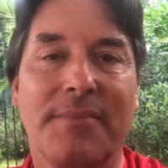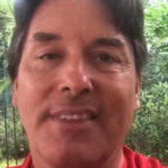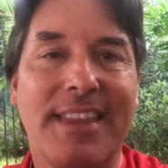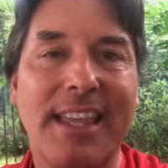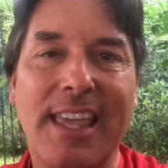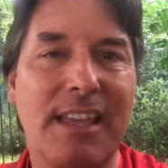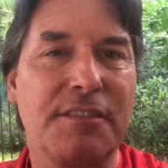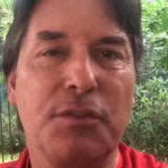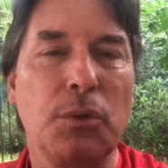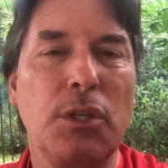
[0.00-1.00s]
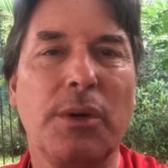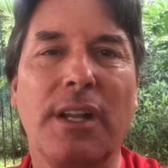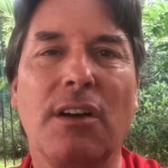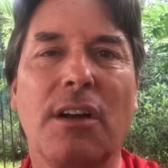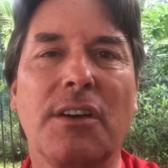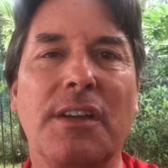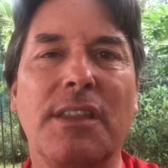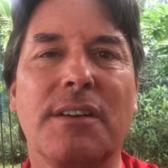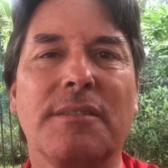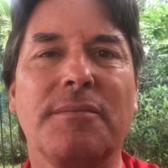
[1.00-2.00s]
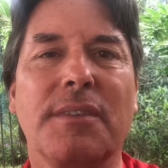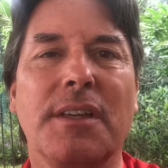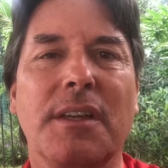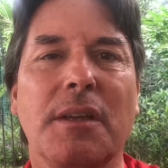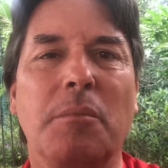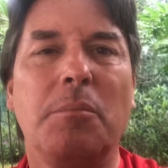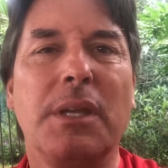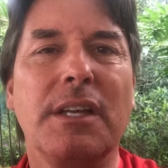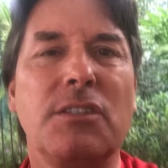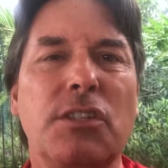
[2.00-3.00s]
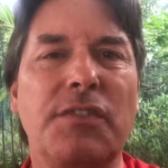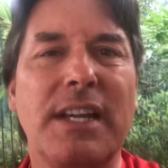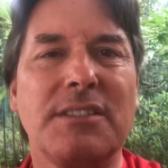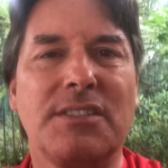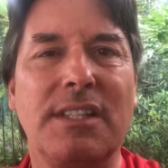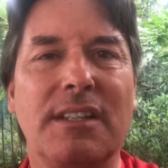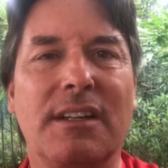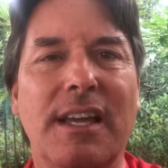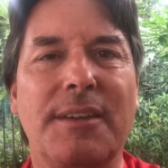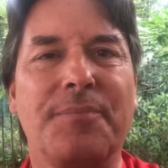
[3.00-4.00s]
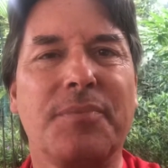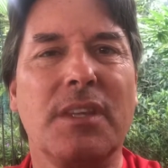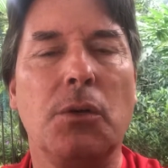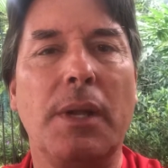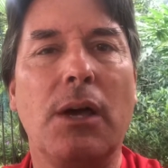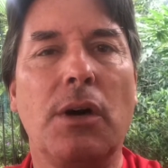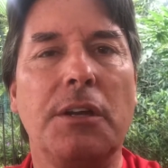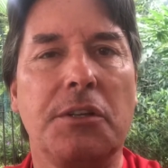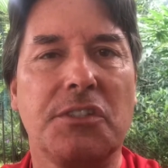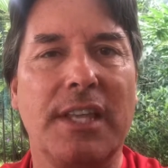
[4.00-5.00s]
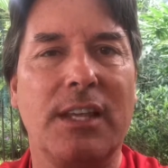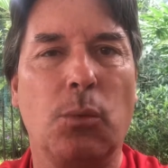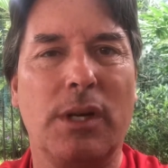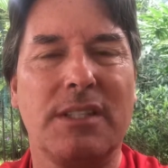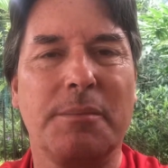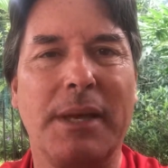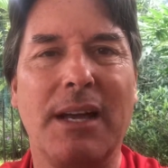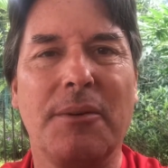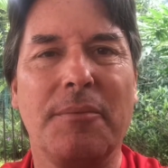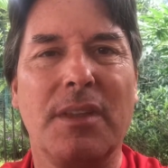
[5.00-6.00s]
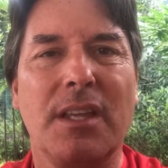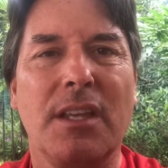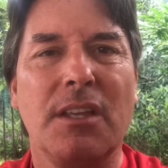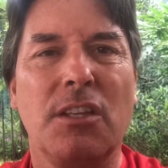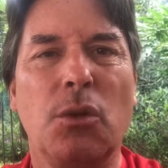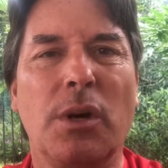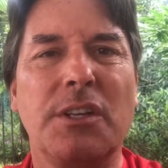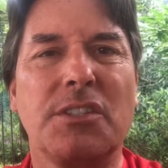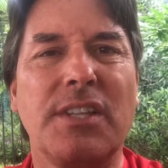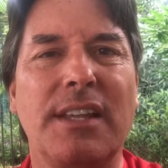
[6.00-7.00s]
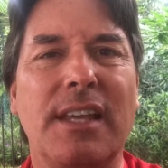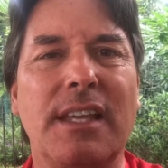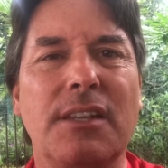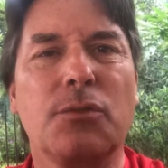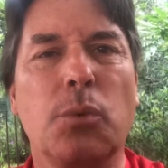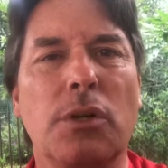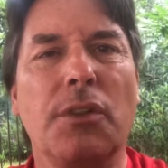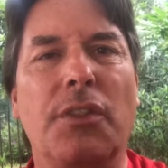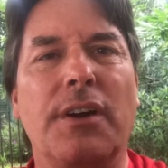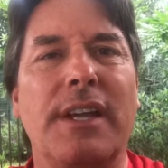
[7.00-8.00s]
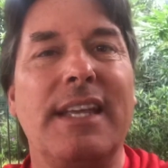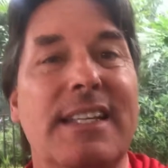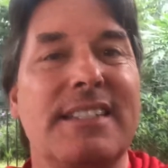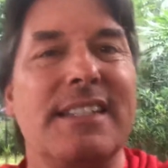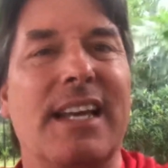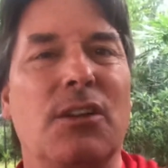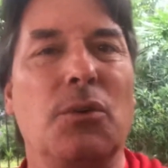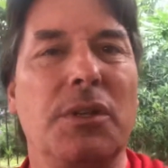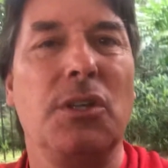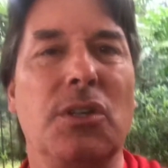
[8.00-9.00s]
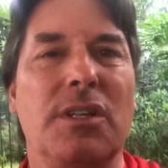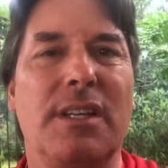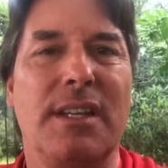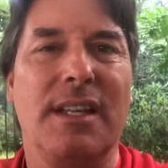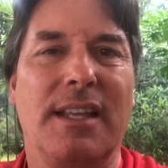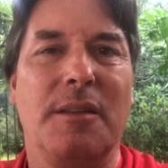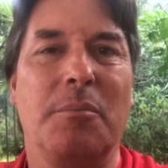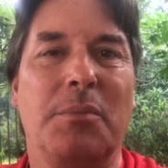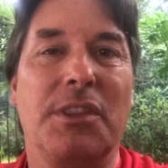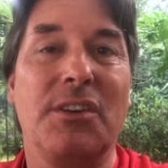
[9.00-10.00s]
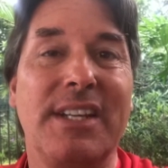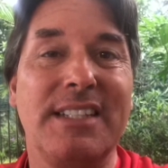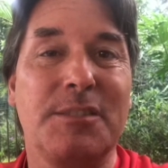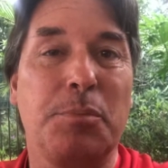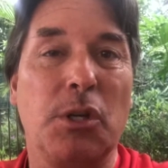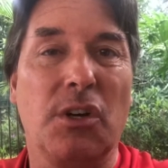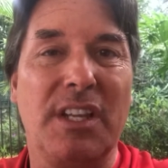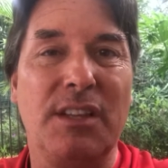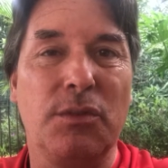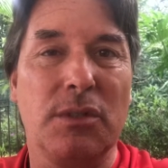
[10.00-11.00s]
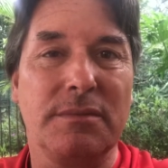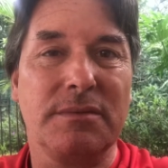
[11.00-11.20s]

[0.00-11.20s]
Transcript: they can't fool you any longer either because you've now seen the light. You now understand what it's about. You understand that in this world there is not only good, but there is pure evil